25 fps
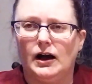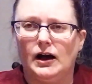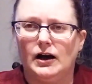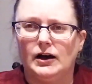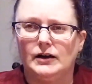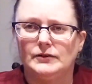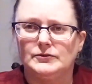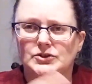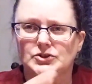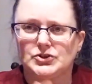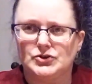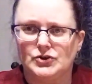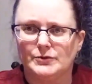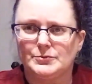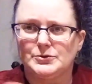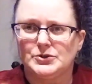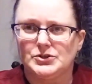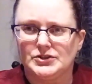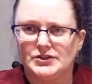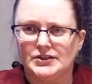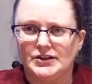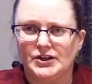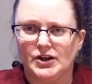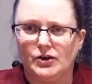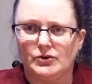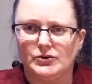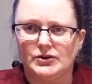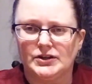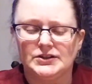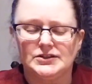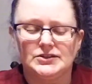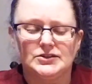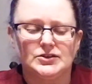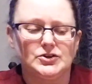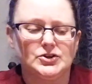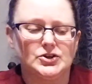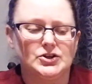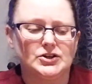descriptions in Godey's.
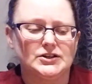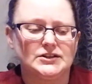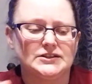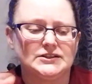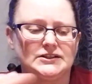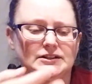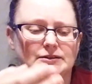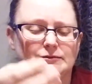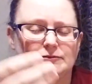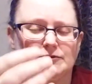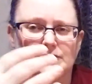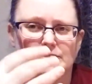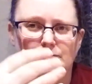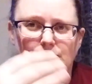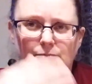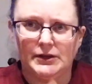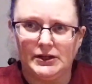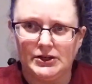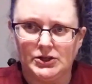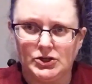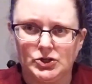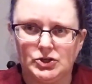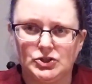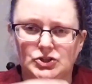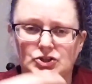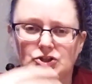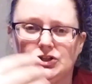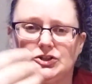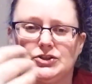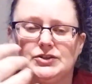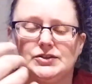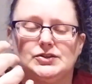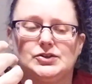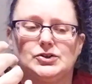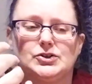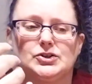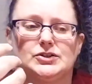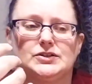So you're going to see them for the pin
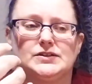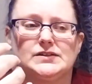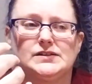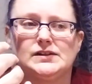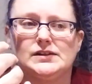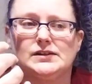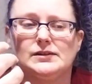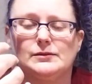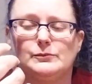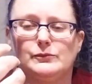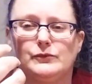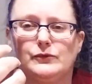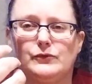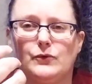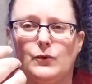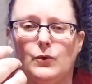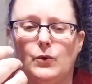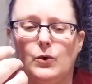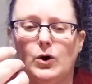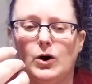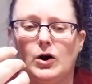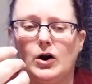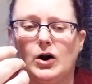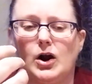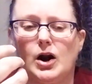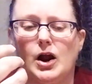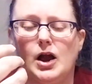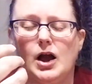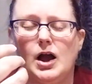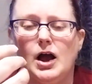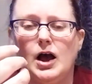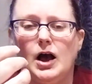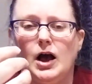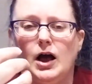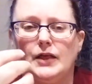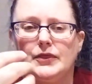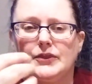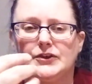cushions. You're going to see them for
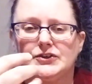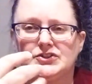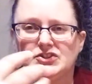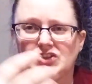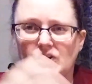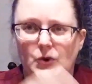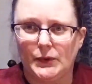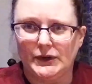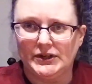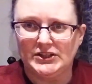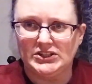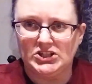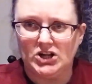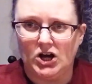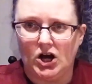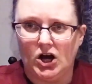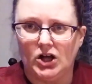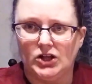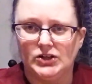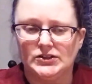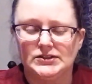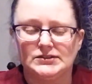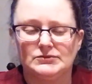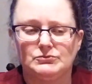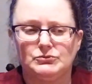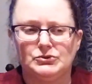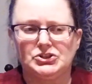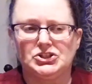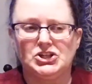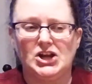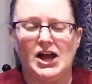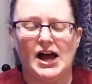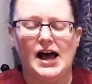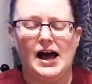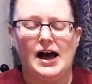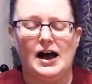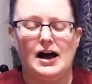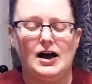the sewing dolls, which
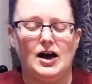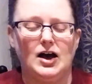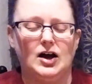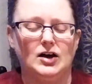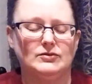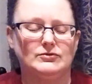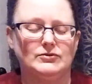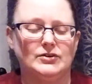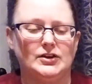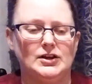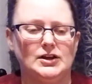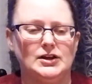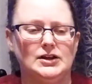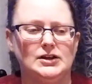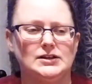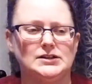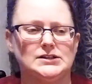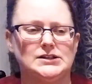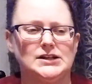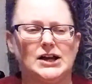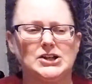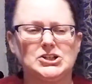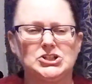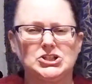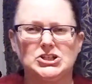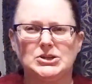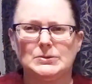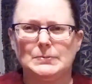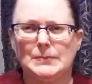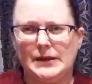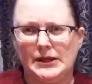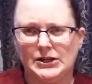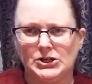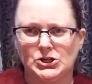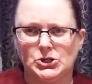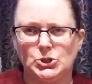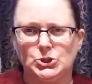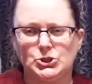have not just a
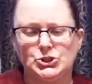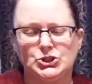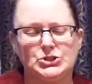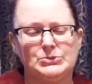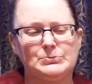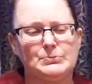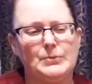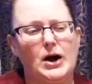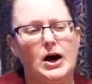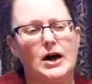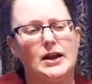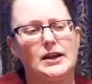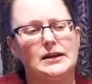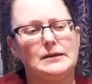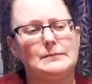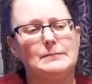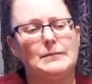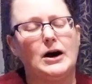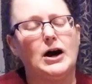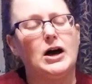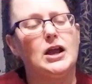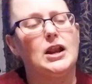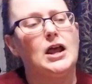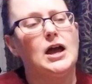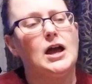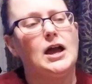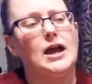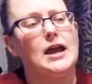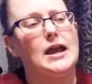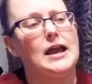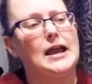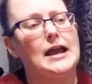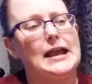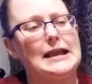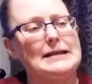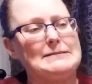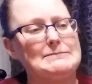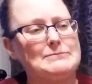pin cushion body, but
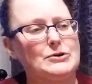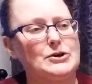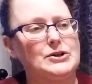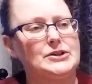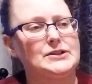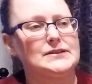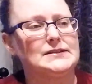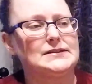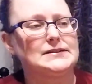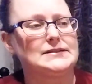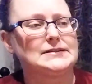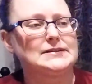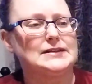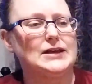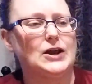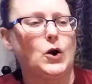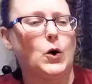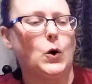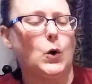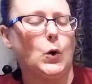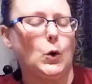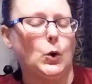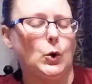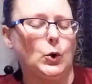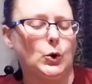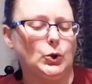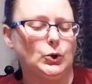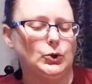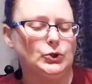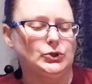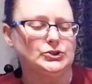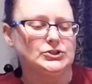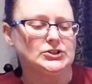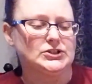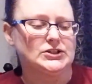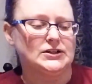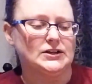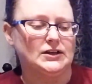aprons that
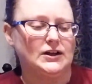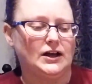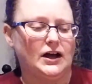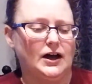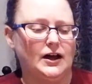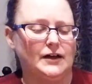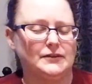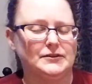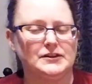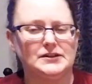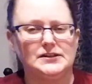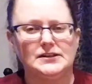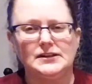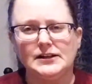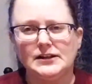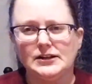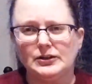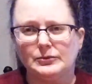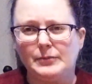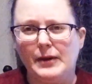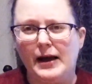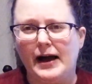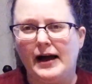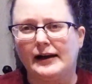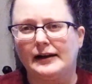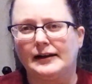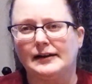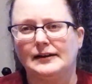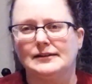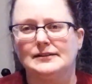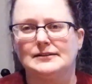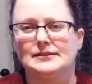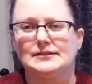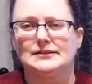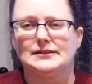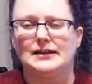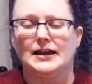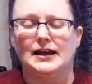hold the needle
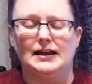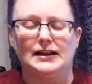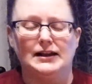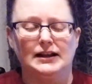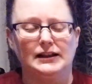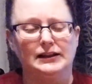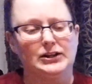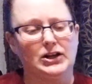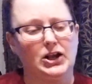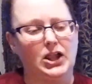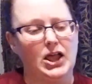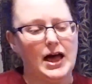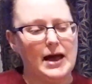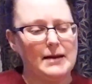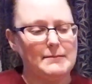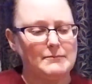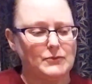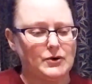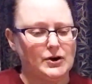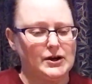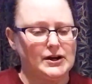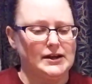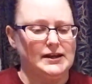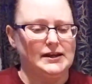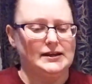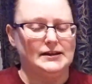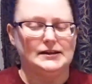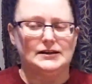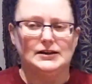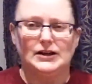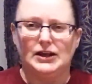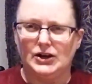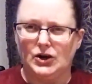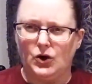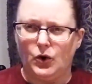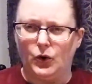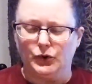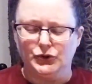packets and a little emery
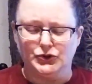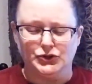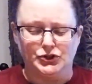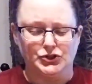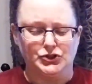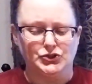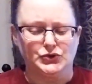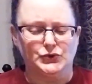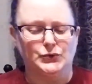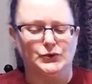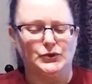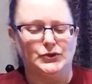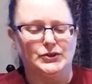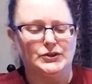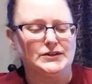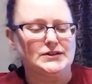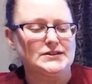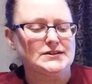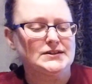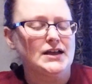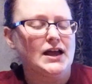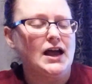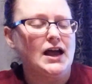and hold your tools.